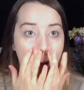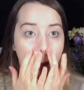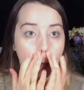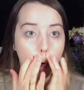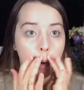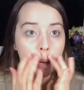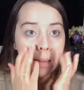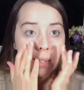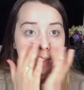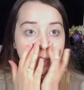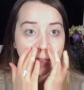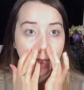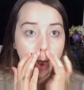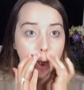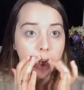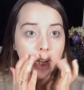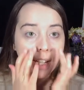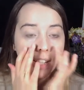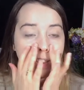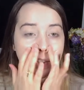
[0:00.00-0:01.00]
I always get
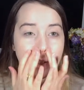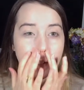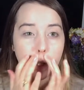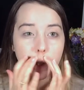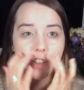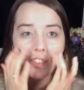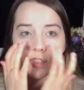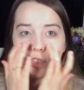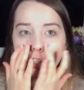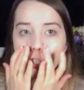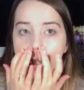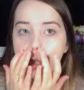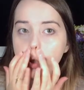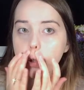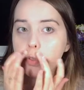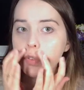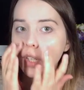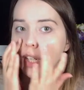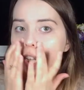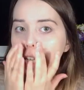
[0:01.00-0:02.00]
like the sides of your
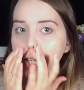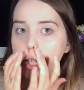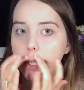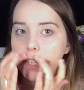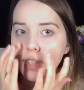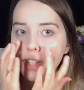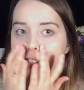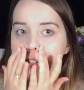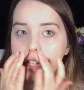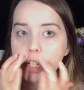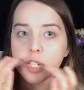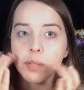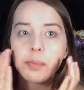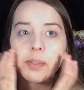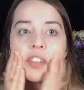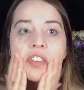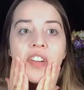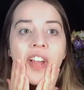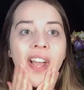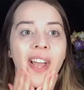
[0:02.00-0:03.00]
nose right here that tend to
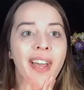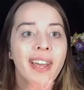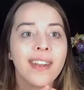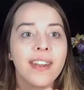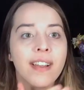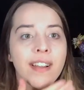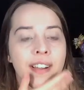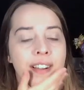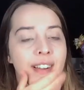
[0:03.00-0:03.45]
be red.